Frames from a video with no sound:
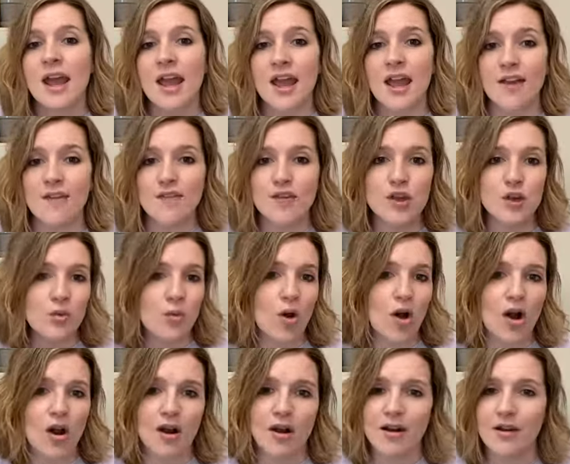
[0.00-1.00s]
if you
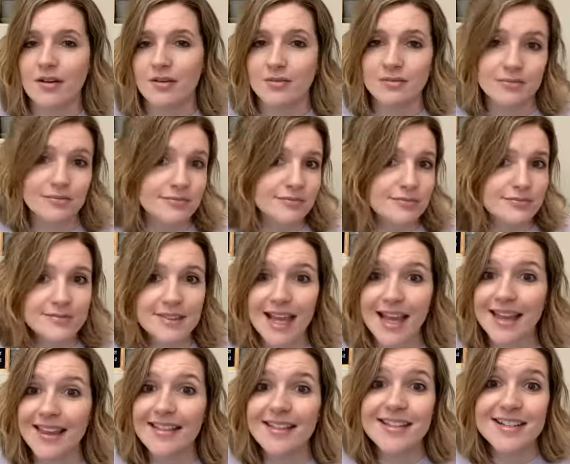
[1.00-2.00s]
are
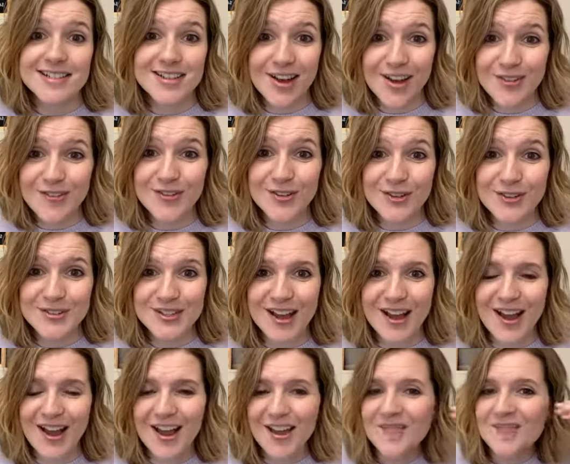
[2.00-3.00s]
taking this on full
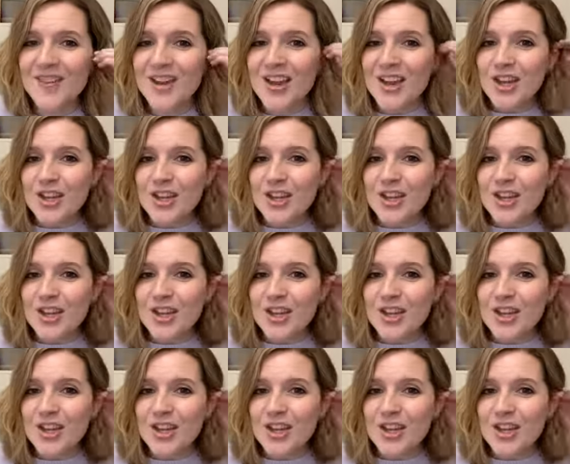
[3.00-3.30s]
time,